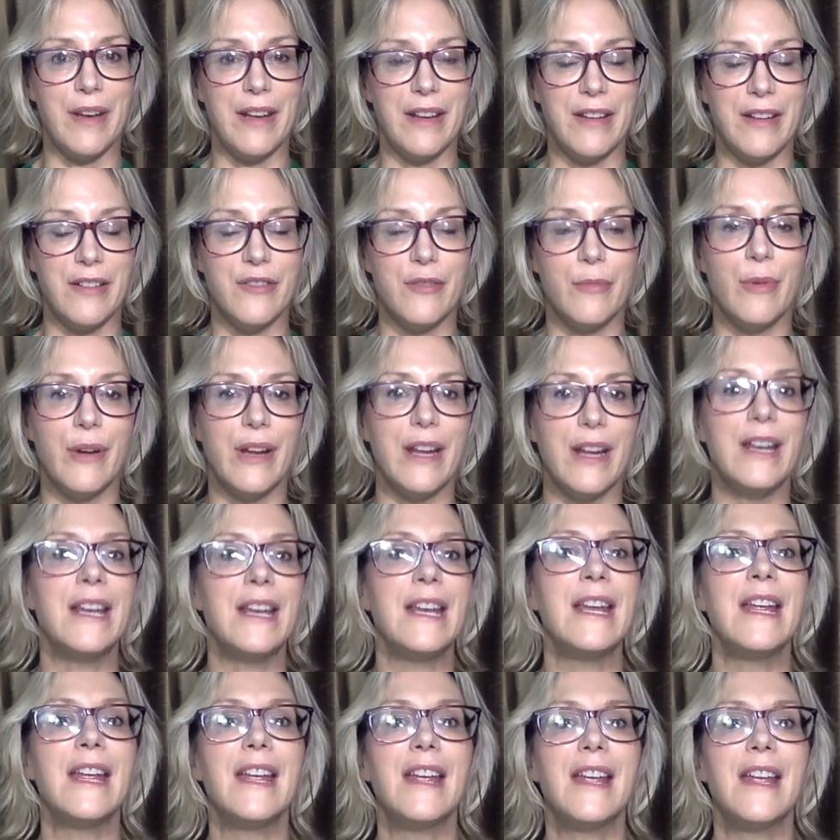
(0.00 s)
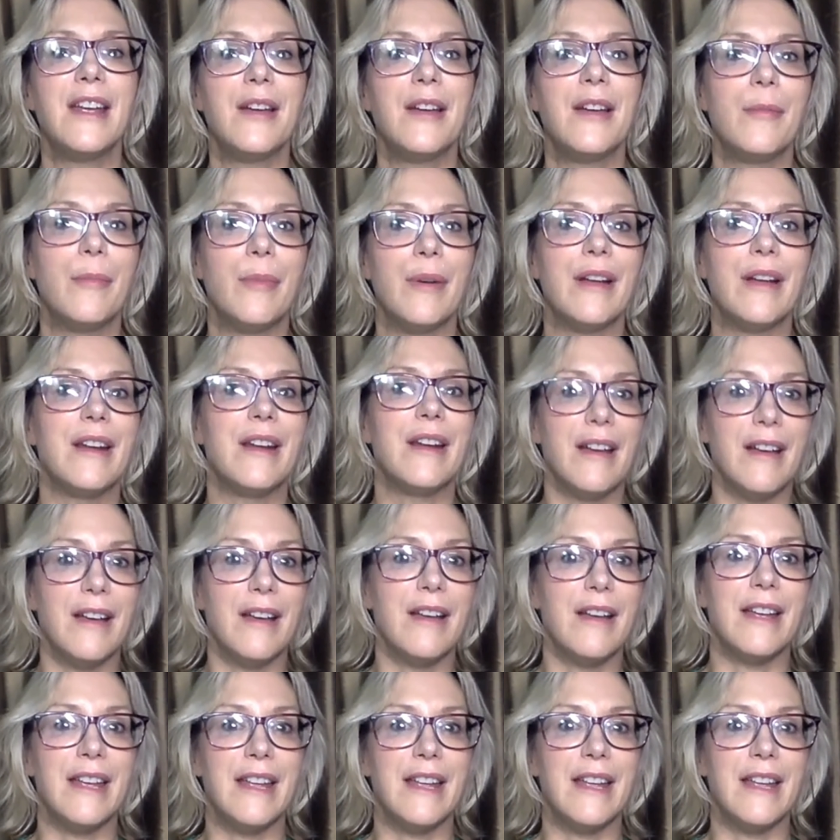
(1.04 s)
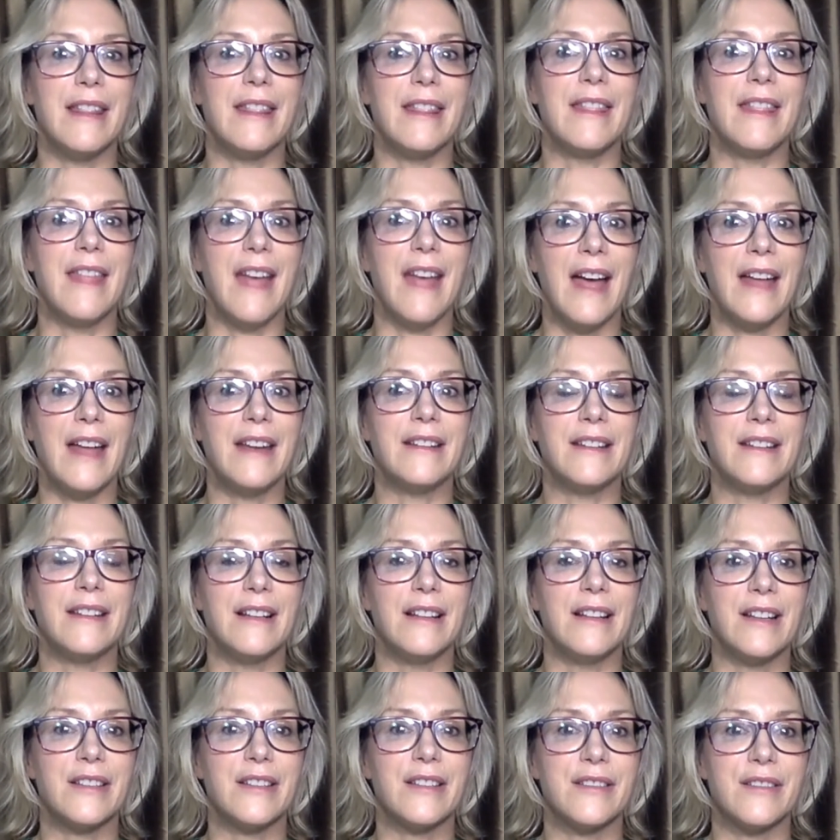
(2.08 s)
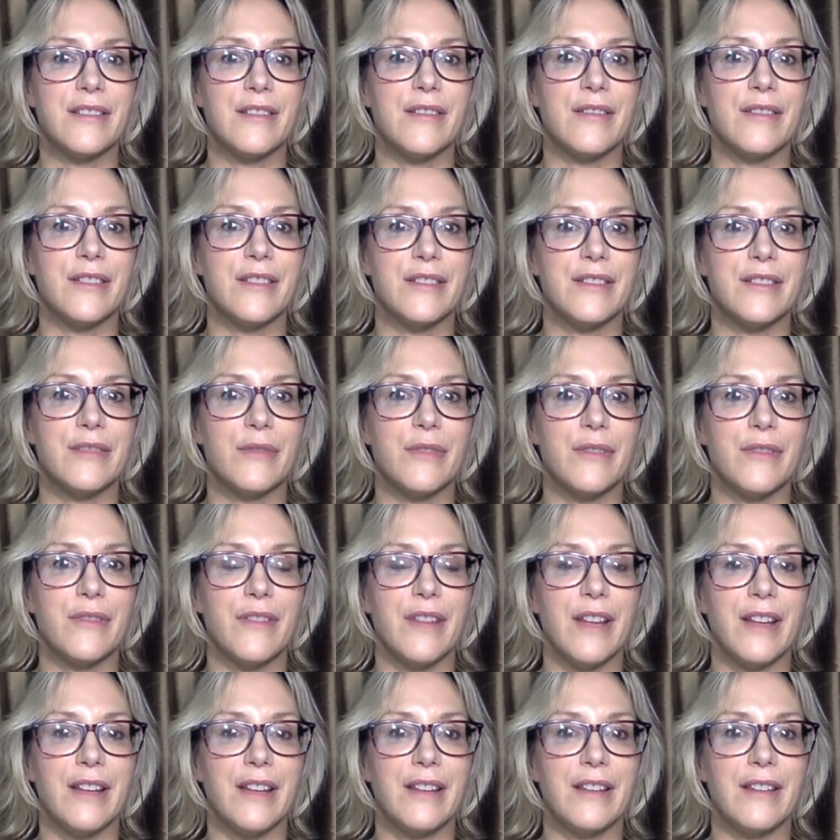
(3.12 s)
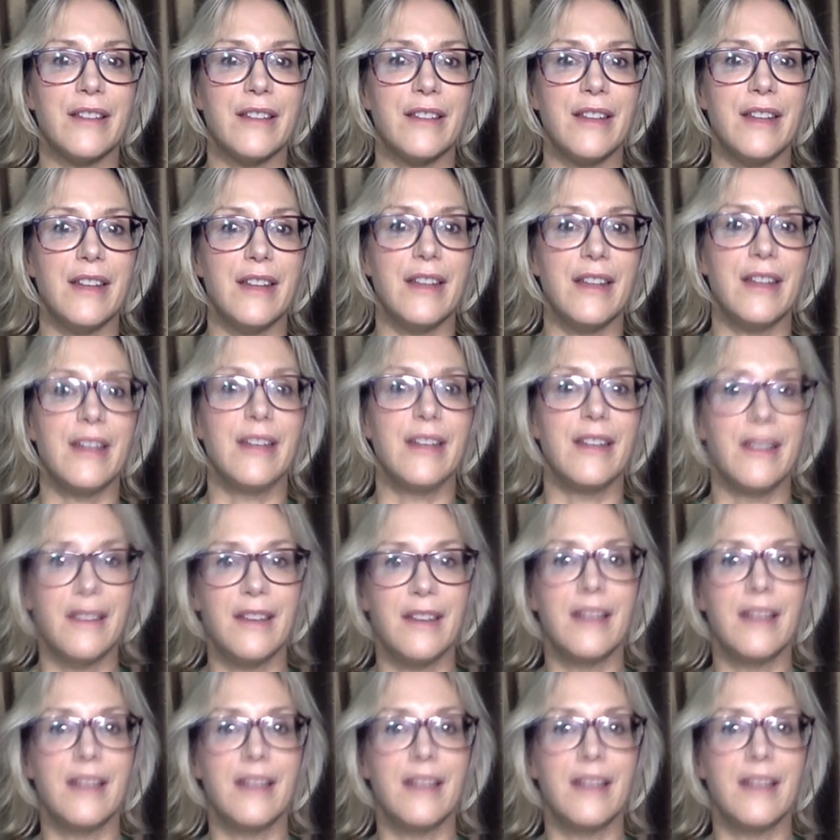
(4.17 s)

in your brain. But in that elixir is sort of like the